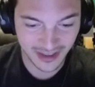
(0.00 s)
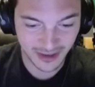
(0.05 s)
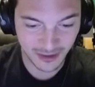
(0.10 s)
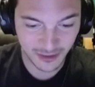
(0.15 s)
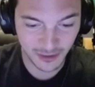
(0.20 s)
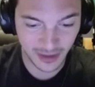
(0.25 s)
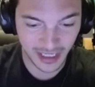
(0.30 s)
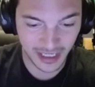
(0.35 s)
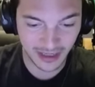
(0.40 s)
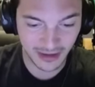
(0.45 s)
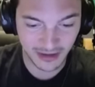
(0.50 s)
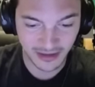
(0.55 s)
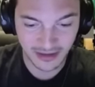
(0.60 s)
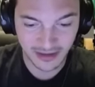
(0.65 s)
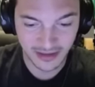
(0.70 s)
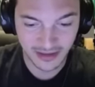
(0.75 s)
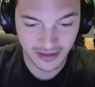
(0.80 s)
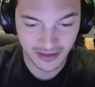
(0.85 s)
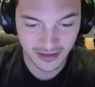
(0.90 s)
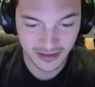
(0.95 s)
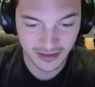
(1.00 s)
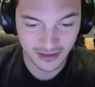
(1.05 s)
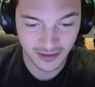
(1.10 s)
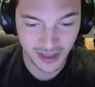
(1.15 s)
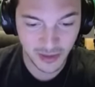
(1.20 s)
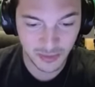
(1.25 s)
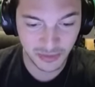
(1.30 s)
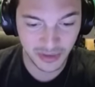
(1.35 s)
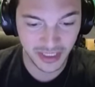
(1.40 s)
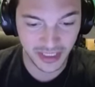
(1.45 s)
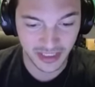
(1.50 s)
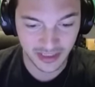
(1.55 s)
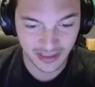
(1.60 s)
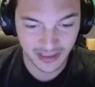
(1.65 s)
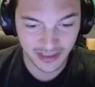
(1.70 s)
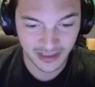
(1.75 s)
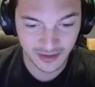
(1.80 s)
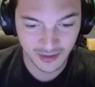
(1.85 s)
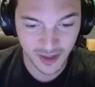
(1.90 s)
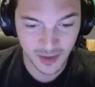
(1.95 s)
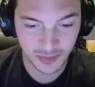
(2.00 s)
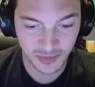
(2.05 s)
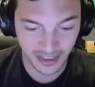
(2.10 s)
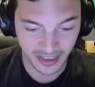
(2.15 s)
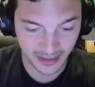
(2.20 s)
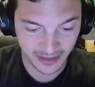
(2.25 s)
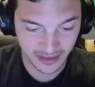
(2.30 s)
Wow. Well played. Well played.